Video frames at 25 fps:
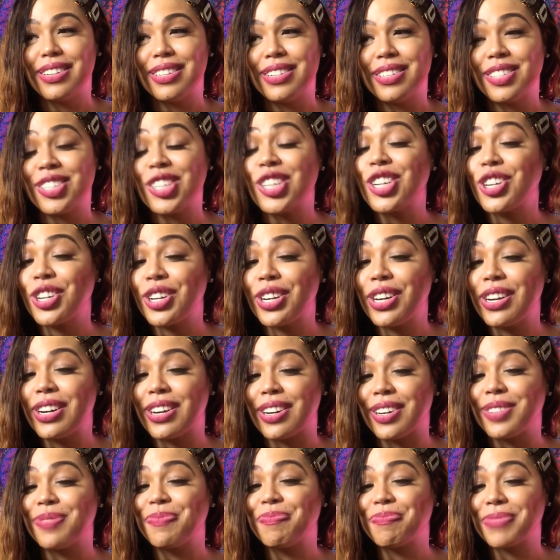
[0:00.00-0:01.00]
senior
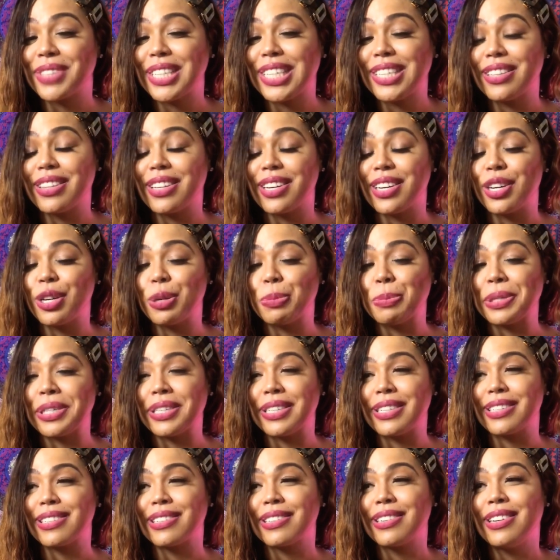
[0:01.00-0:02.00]
year, the
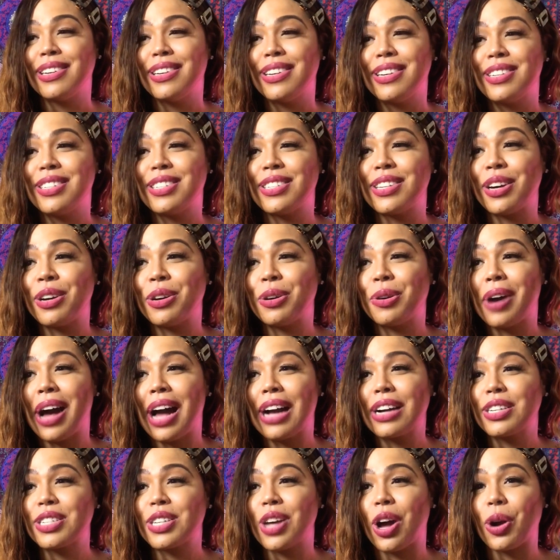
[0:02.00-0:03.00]
yearbook, so
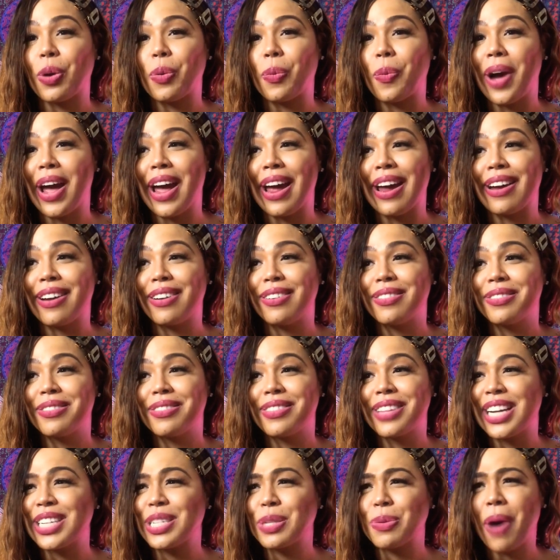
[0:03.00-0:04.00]
I could talk away.
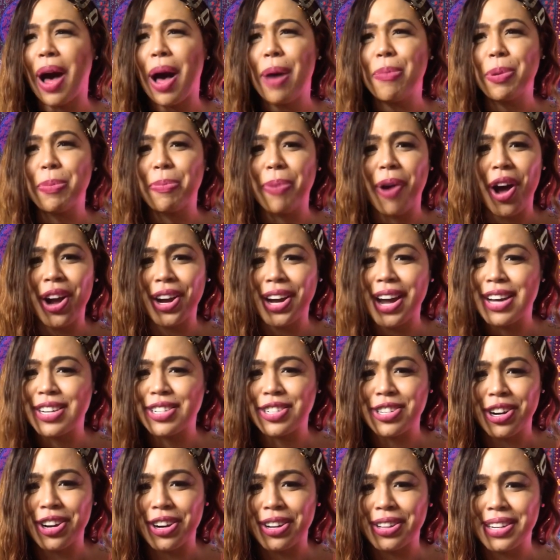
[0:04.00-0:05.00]
That's why I'm a
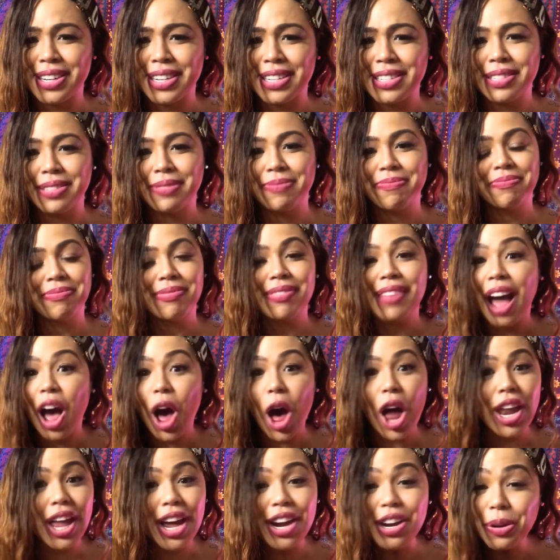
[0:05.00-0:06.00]
broadcast journalist.
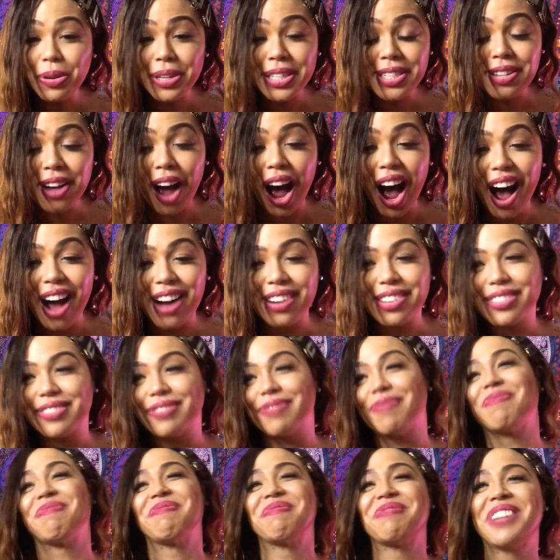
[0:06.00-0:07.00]
All I do is talk.
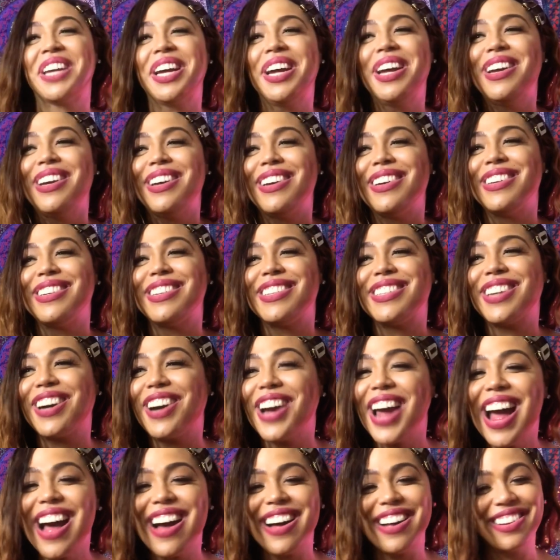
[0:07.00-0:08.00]
So
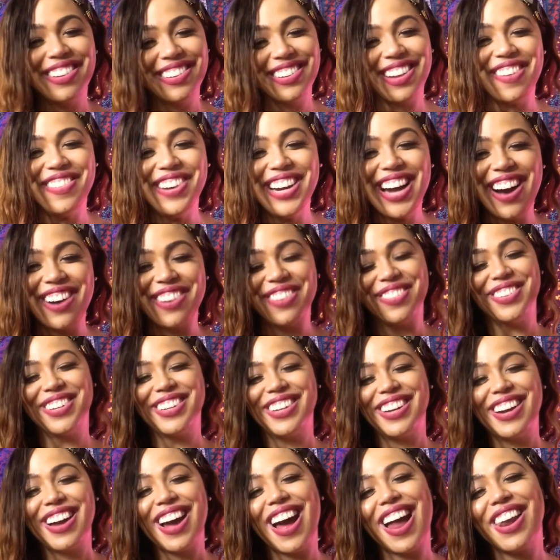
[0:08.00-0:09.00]
yeah, let me know.
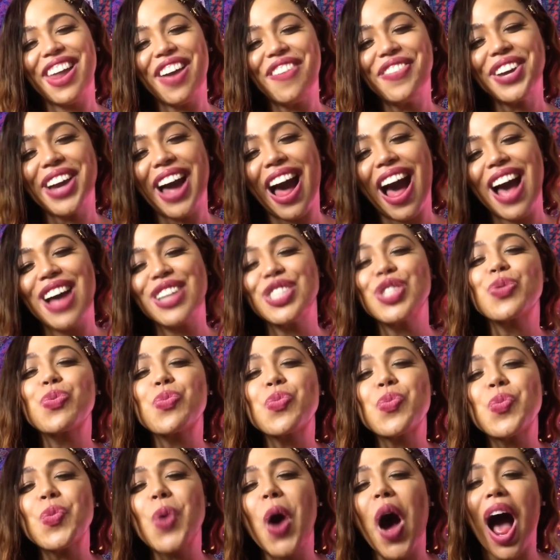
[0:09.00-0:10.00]
I love you guys.
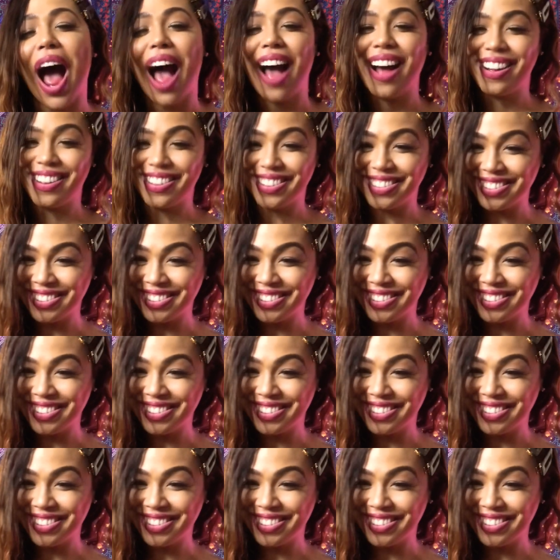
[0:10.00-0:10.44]
Mwah.